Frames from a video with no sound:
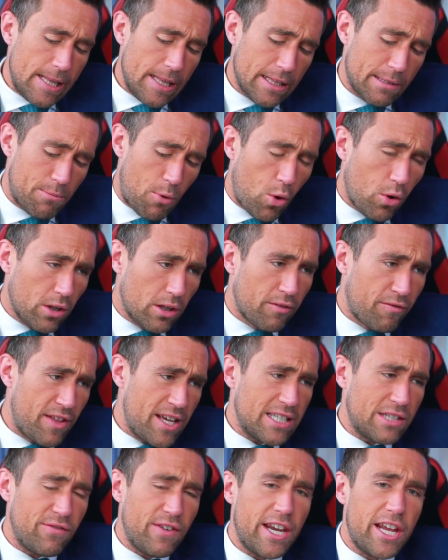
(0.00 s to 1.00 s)
The moral of
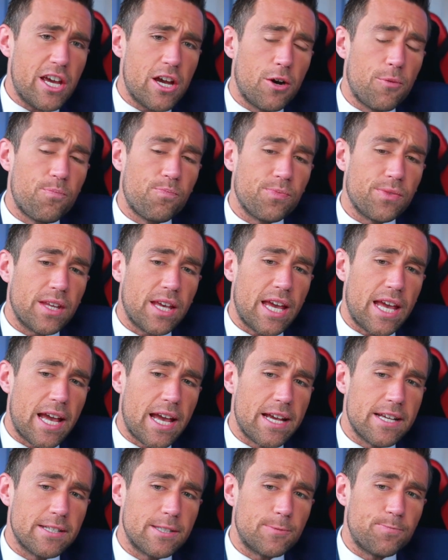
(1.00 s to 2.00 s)
this video
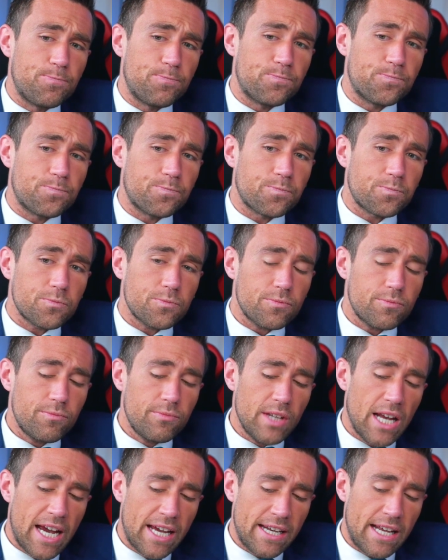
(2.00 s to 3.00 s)
is,
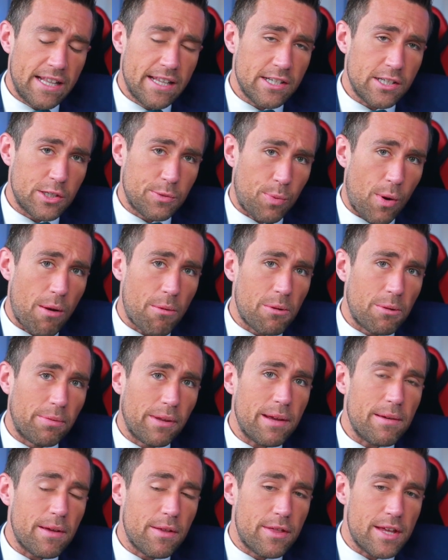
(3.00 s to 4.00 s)
and, and this is
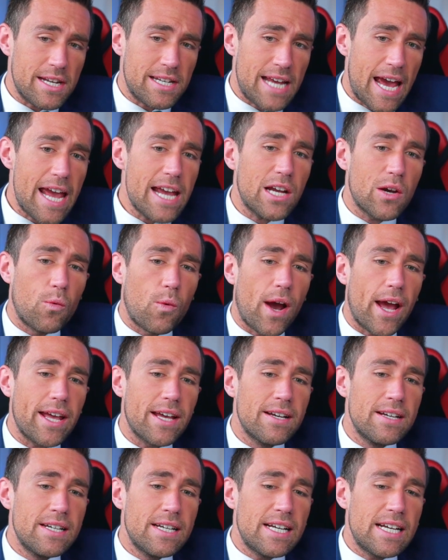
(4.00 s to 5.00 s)
probably the takeaway,
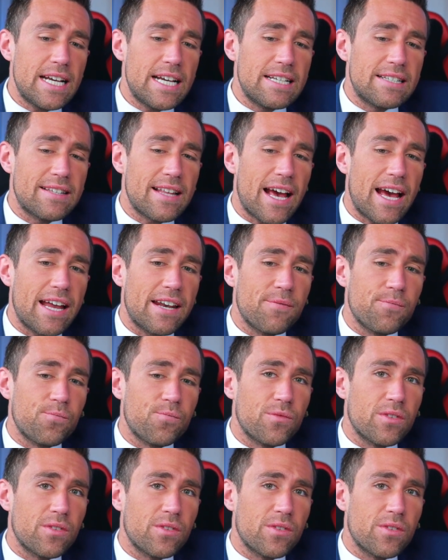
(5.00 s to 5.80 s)
is that